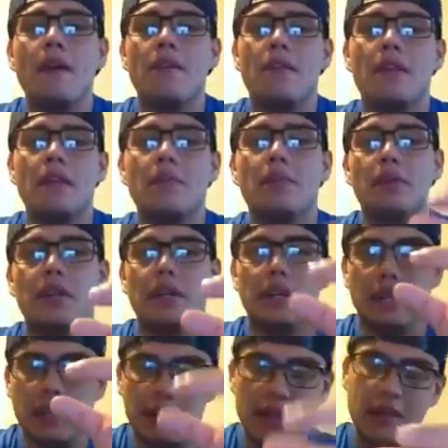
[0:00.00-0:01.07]
Then he put
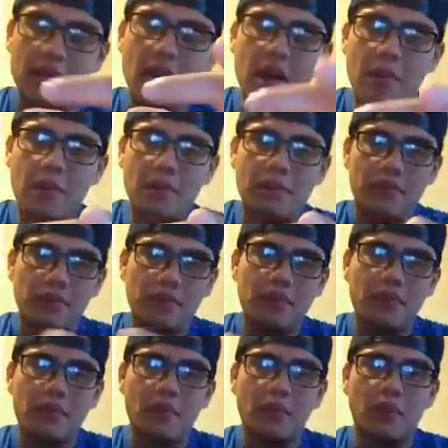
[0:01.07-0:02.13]
a cup
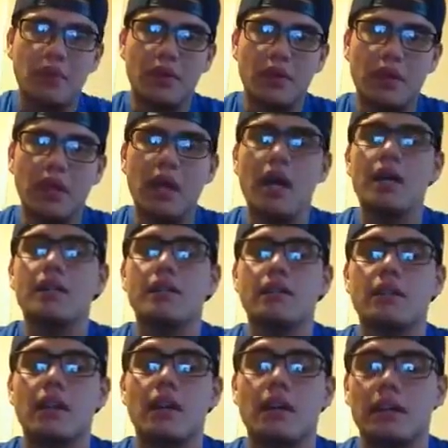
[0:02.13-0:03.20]
with glass
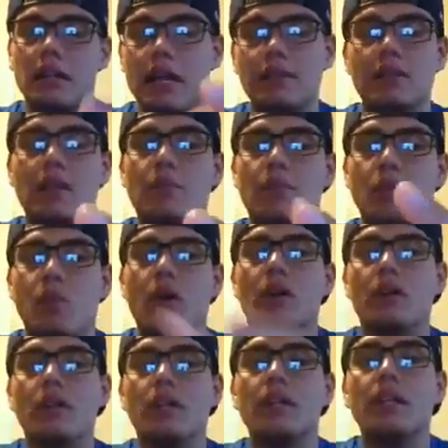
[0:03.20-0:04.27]
cup with
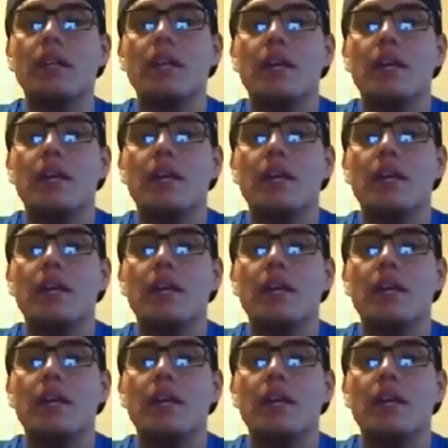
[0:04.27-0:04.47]
water in it,